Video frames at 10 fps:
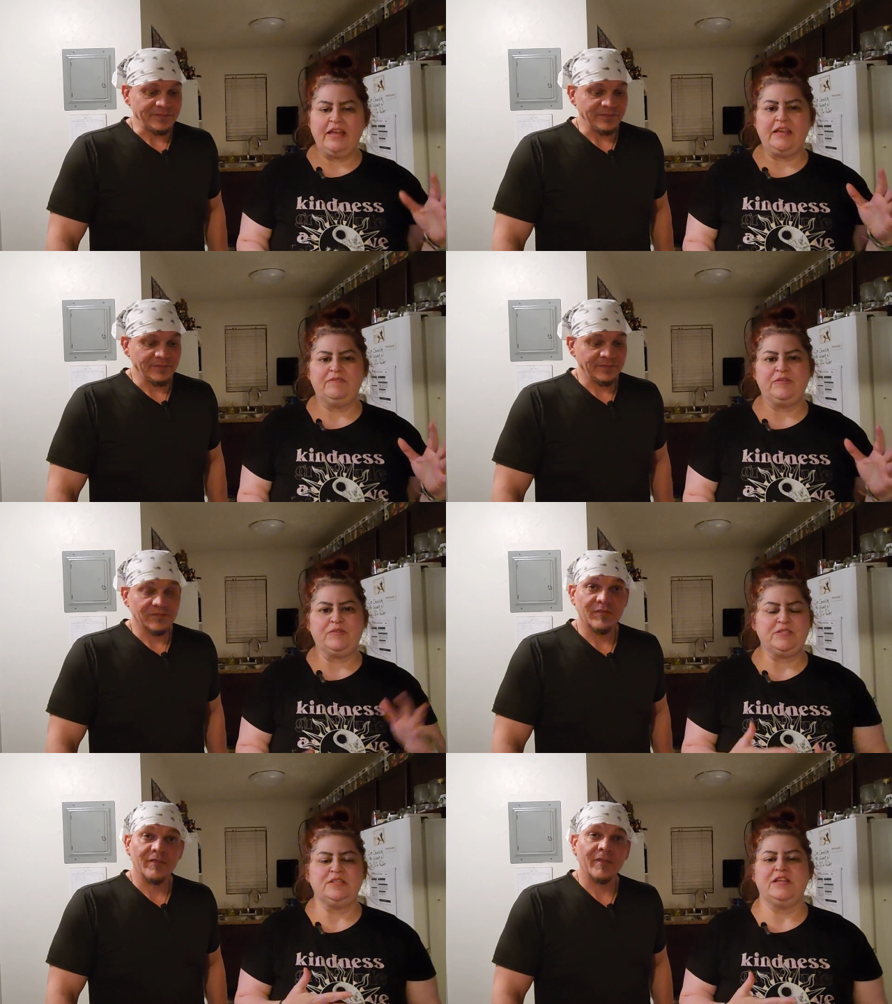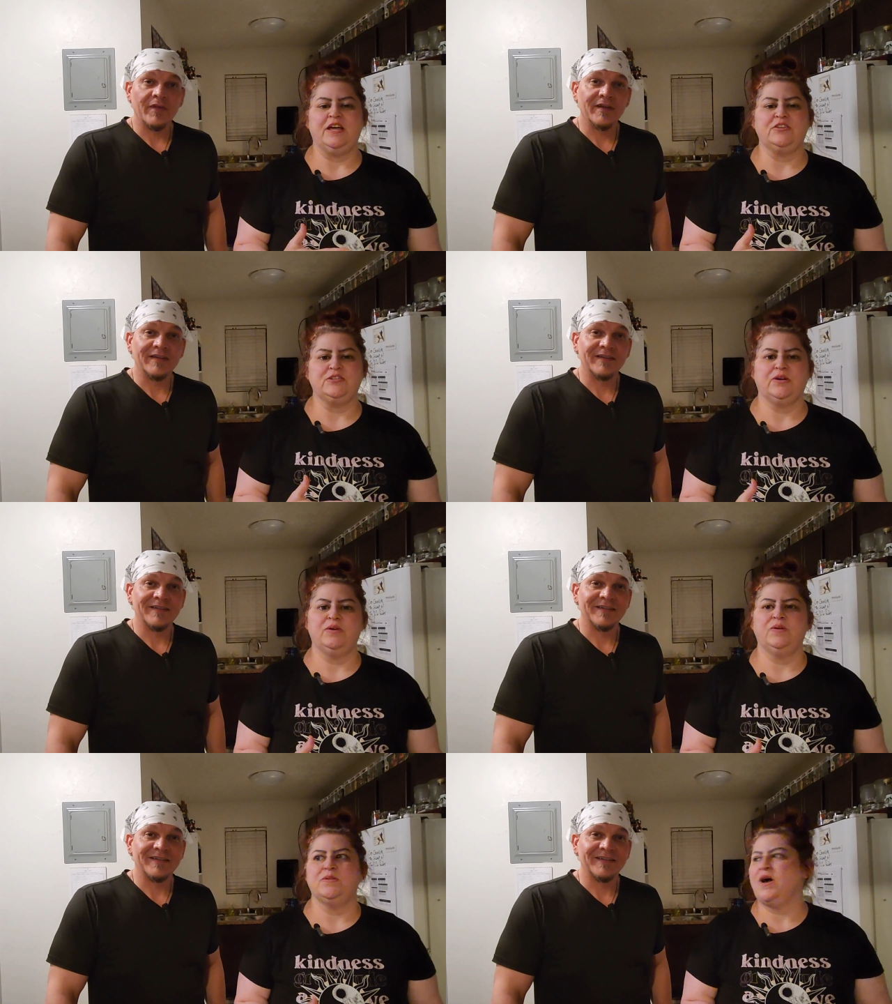Speaker 1: If you've ever seen that
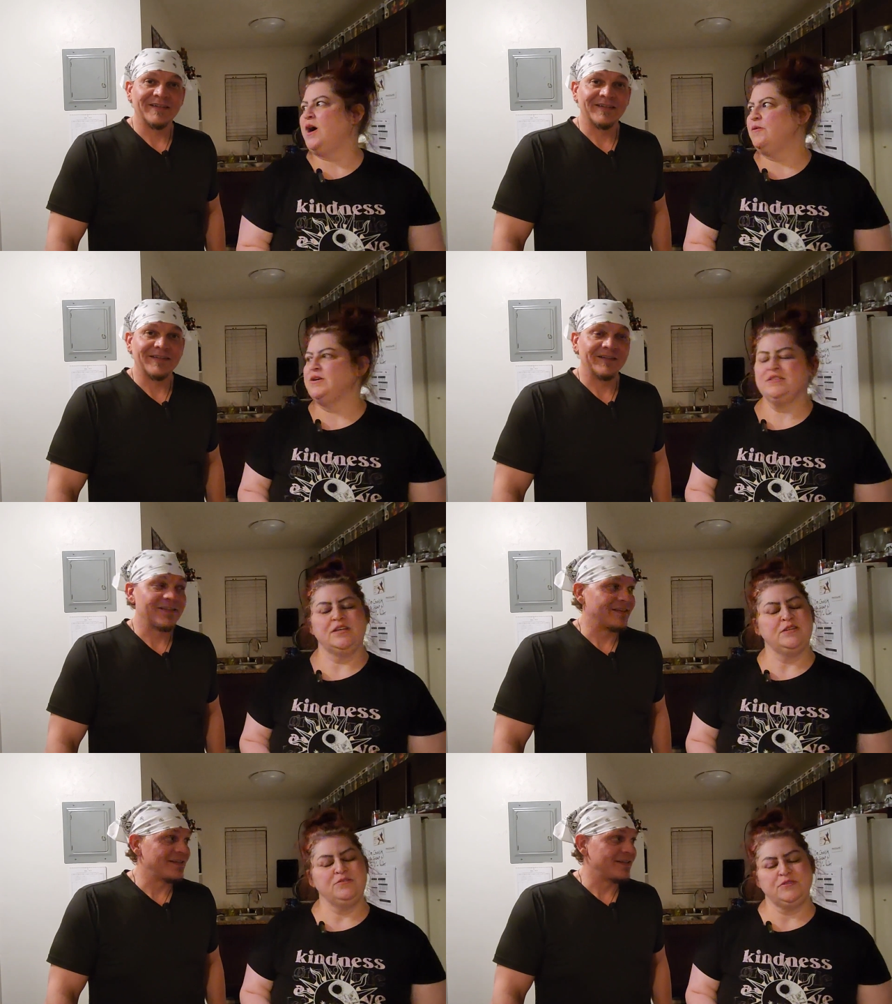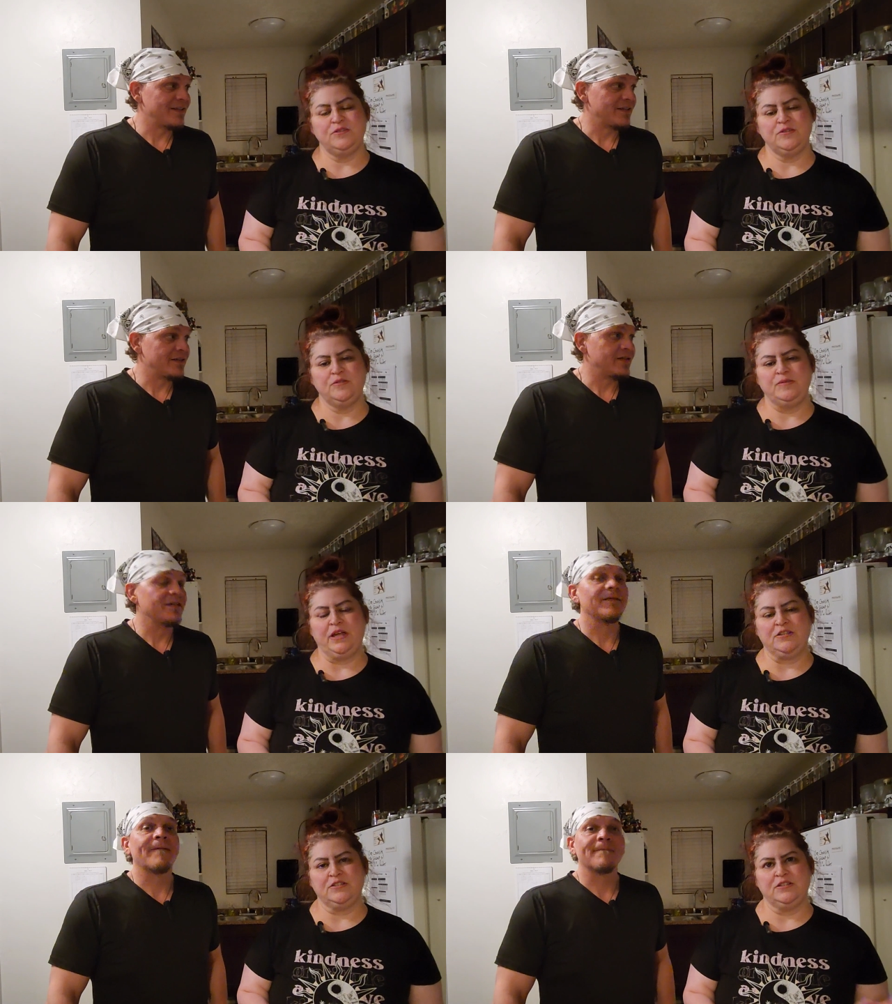show, The Hot Ones, on YouTube, they
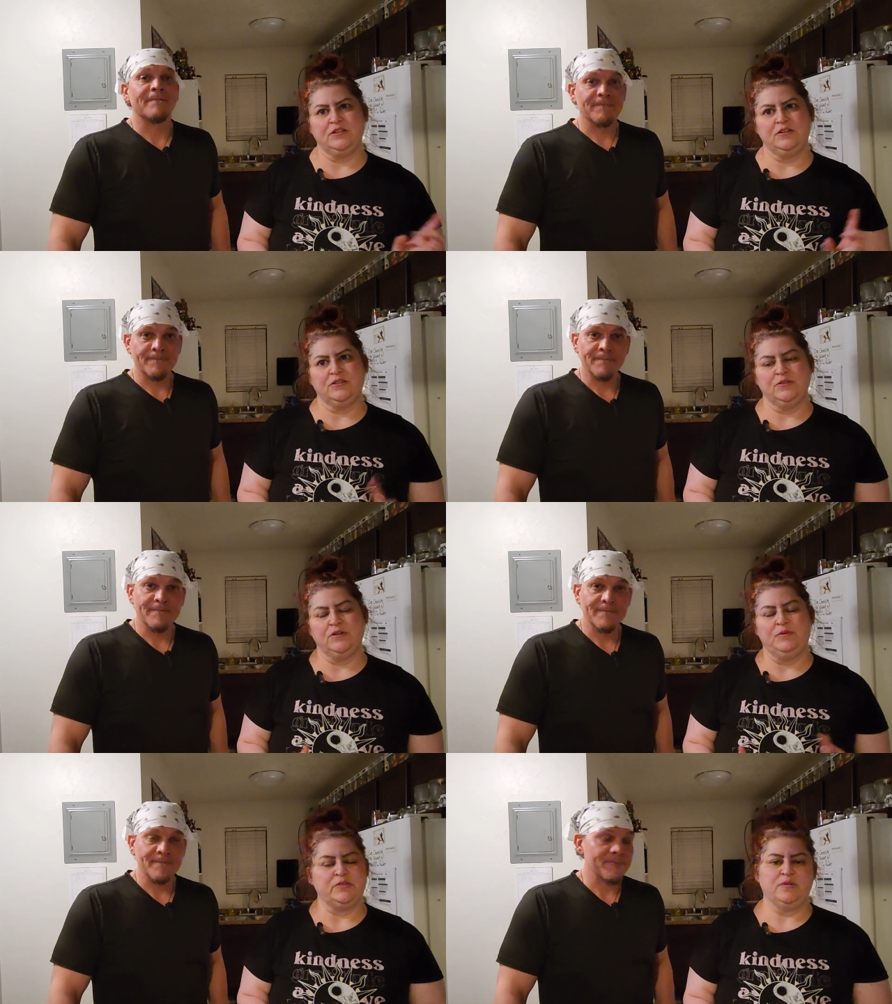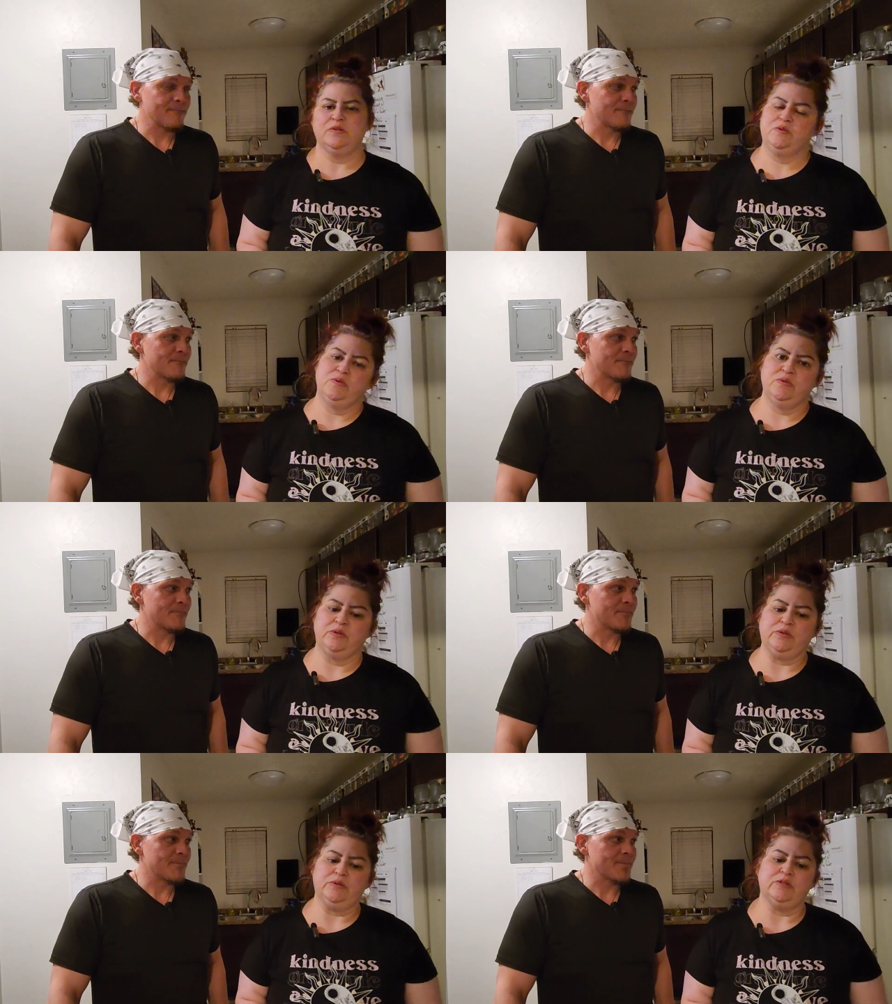actually are showing them also on
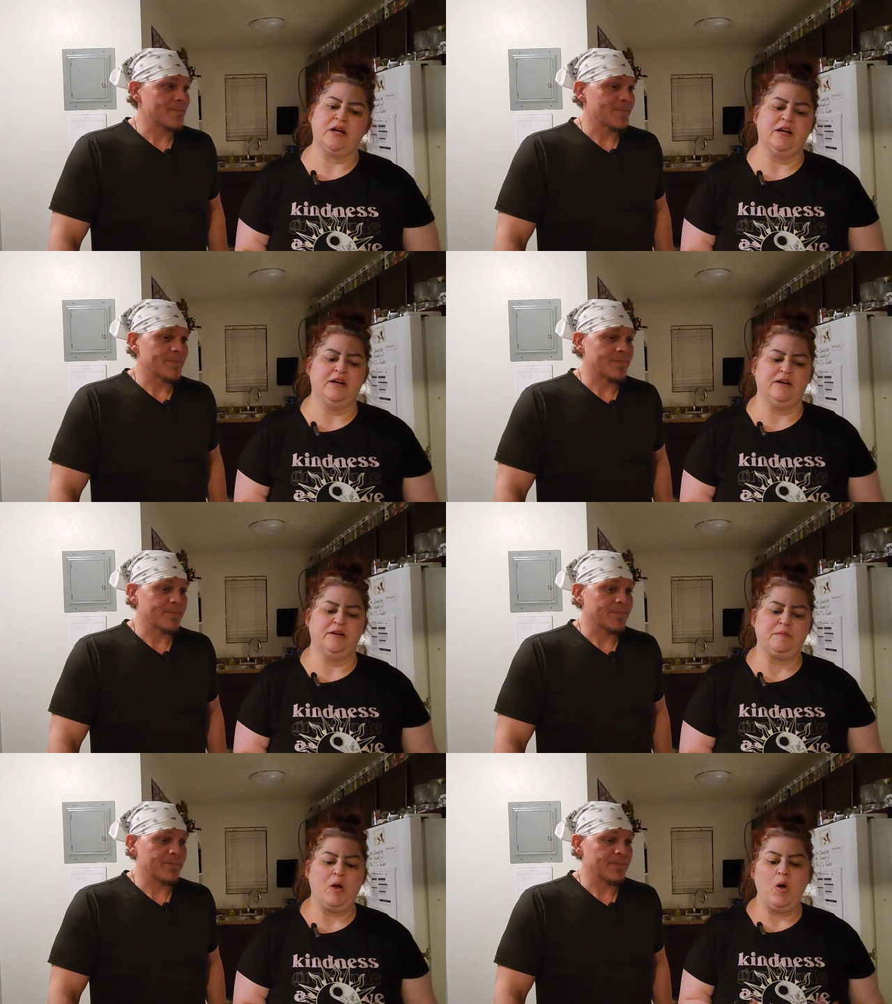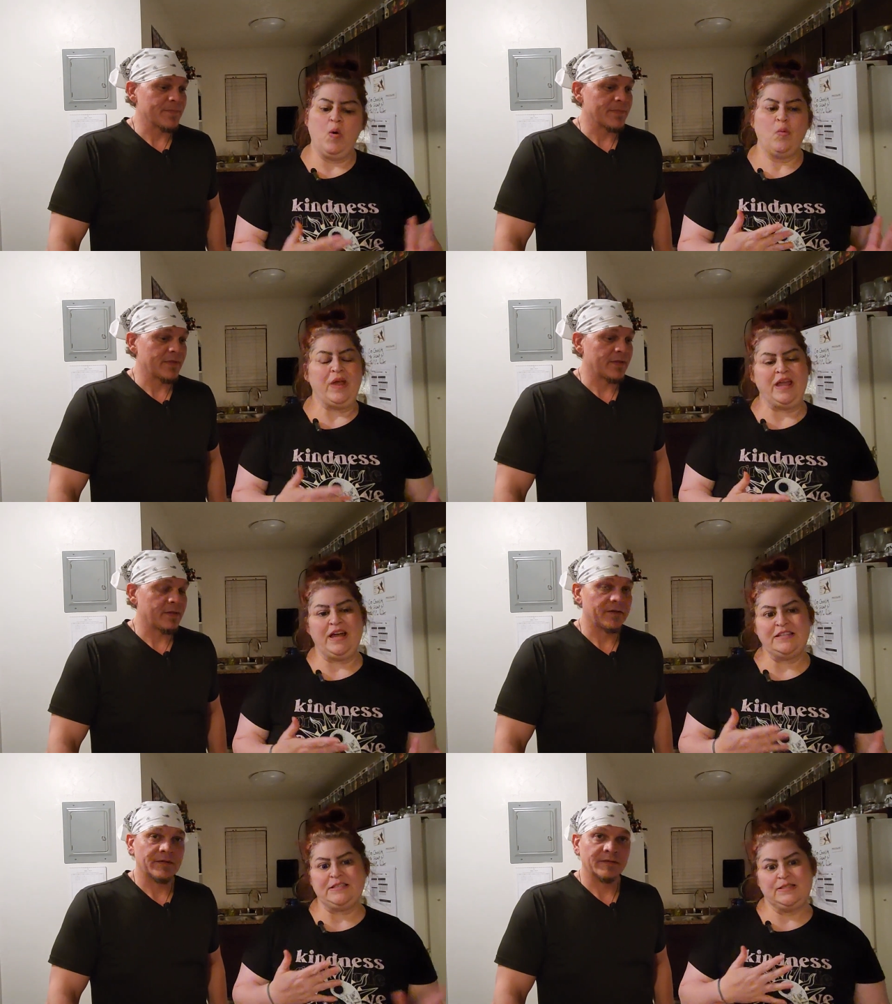Hulu. Um, we
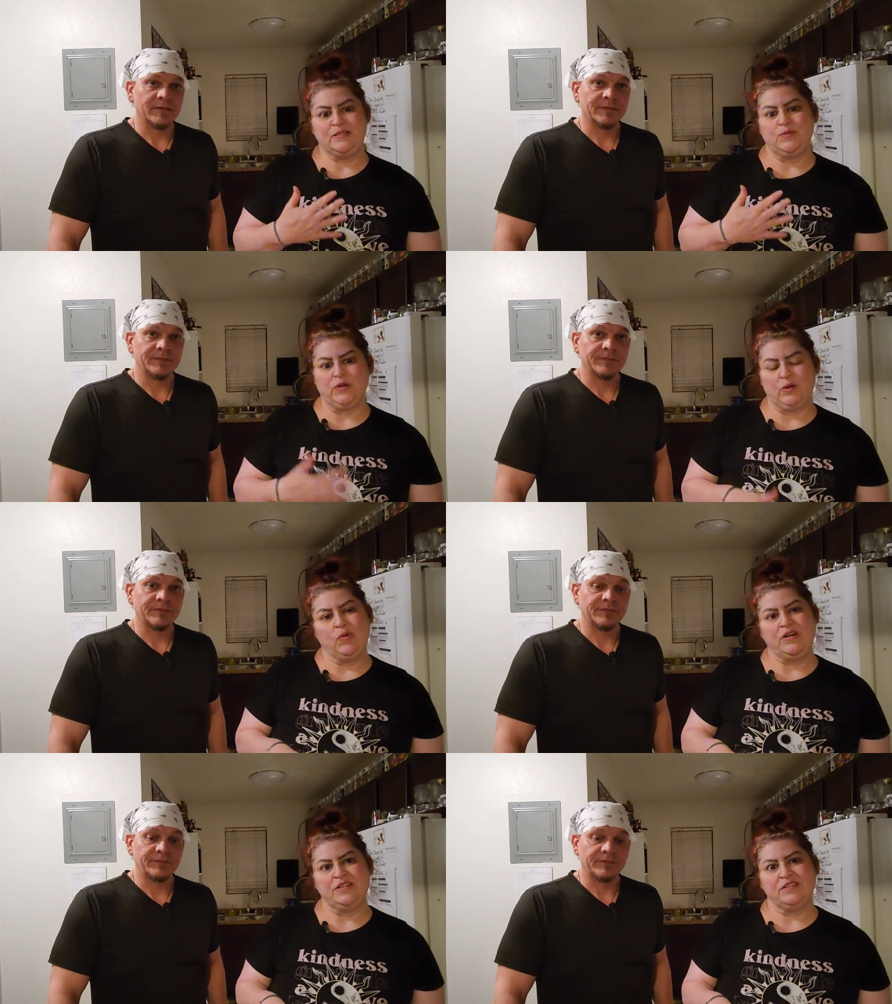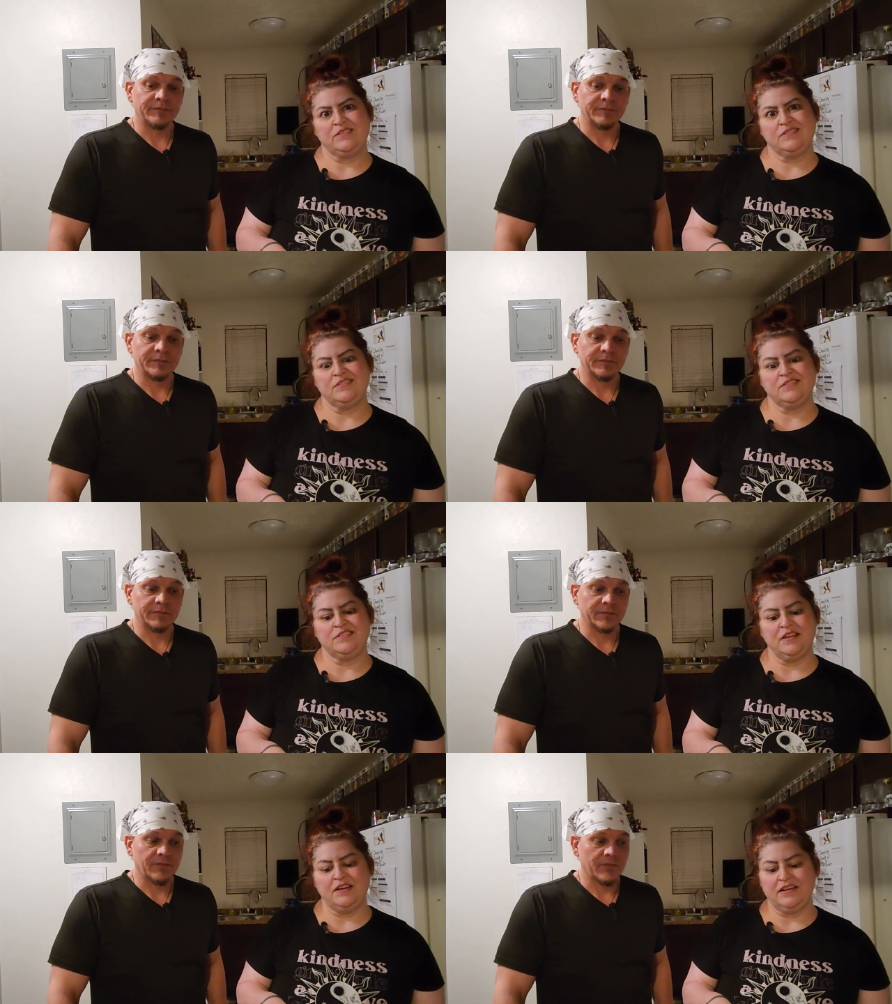got season
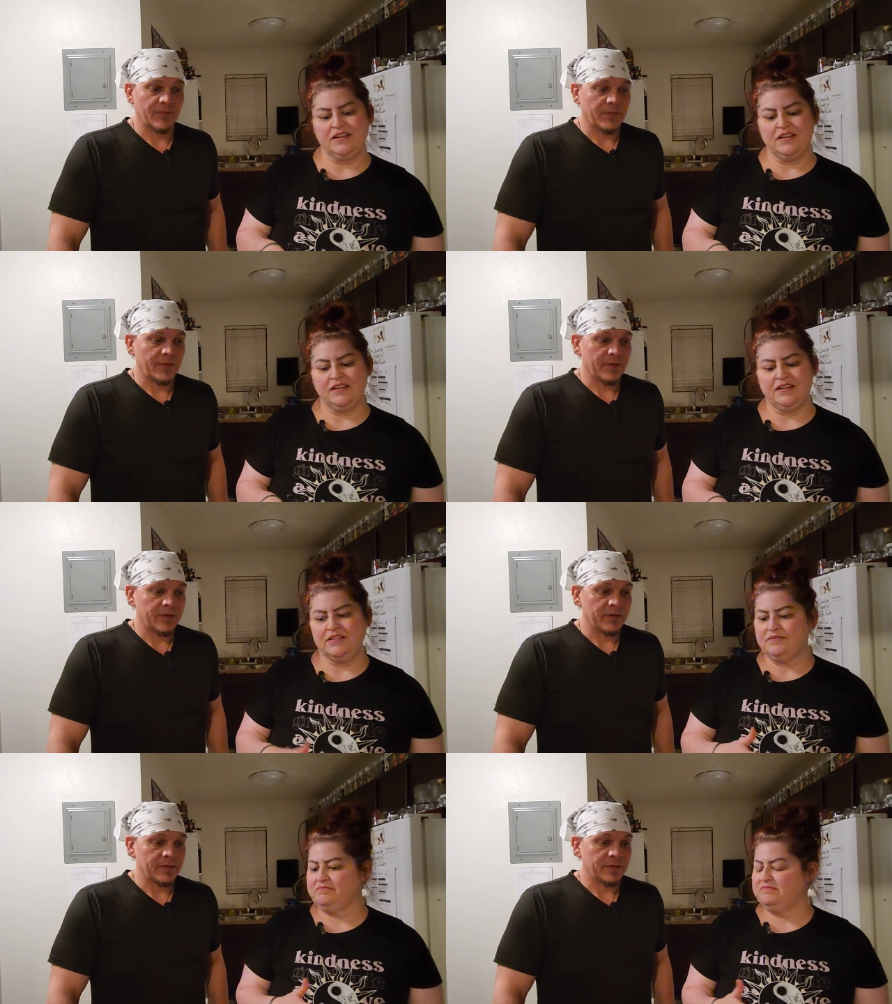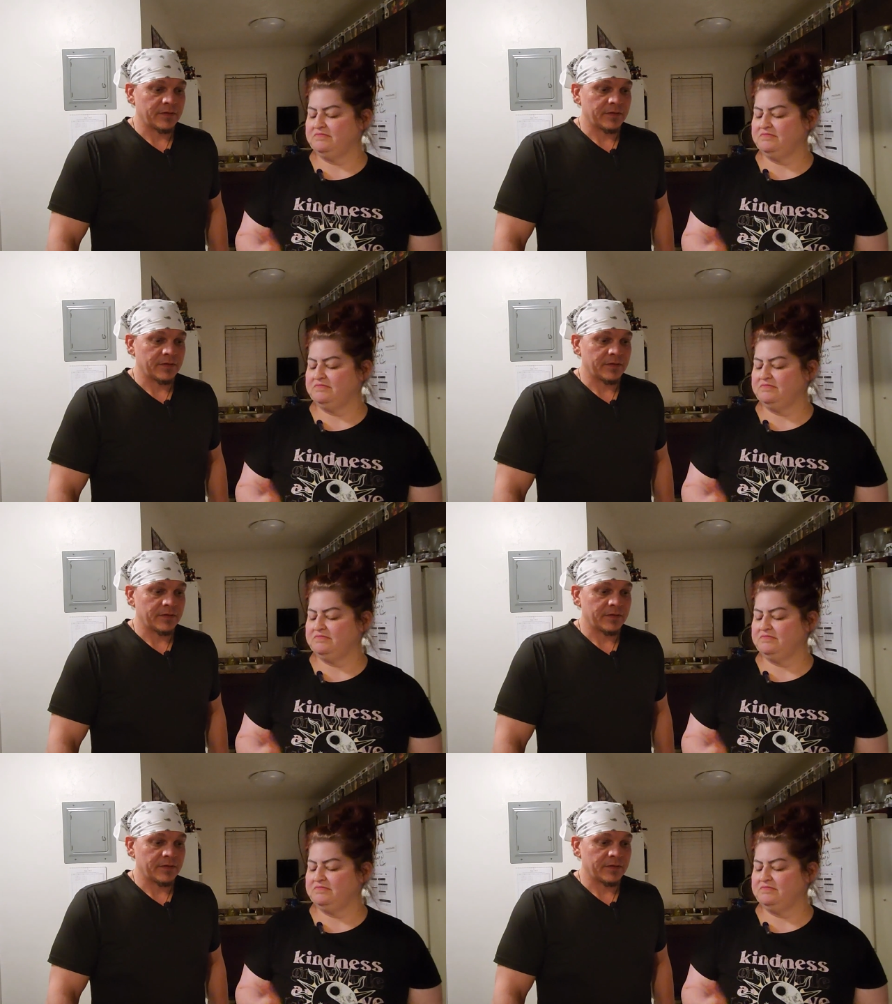21's uh,